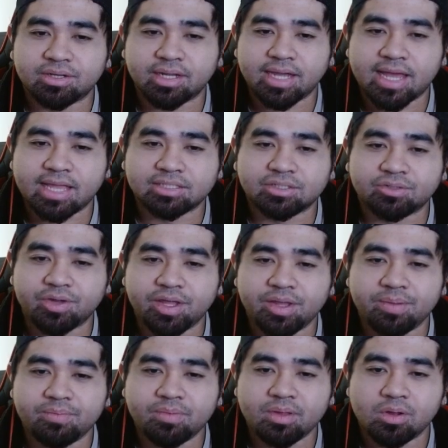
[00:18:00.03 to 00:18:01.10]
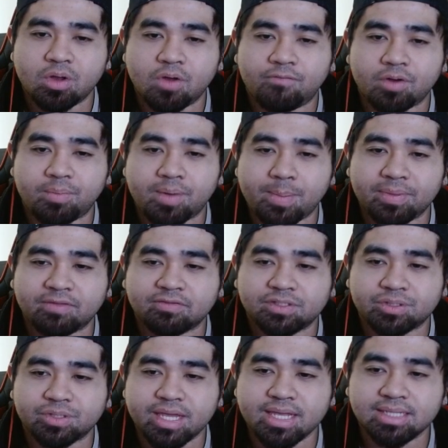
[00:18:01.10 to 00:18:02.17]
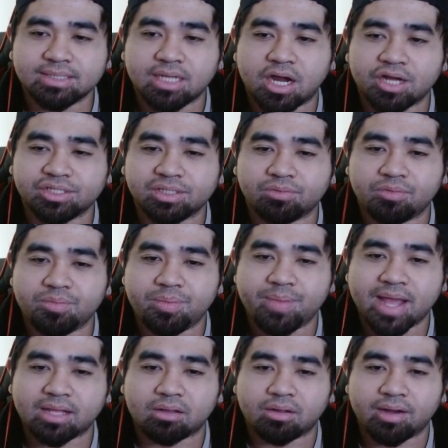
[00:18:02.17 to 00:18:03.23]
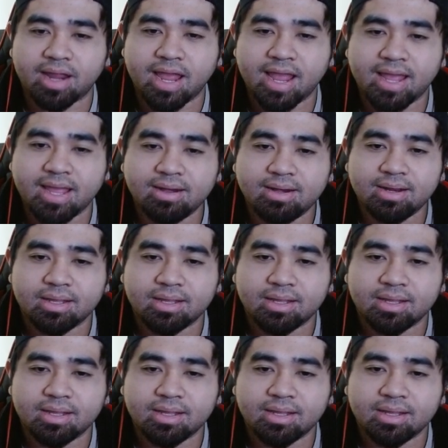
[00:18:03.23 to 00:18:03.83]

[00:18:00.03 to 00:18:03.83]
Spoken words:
Candle Scream. Go for a Puppet of Strings. Argent will be back on hand.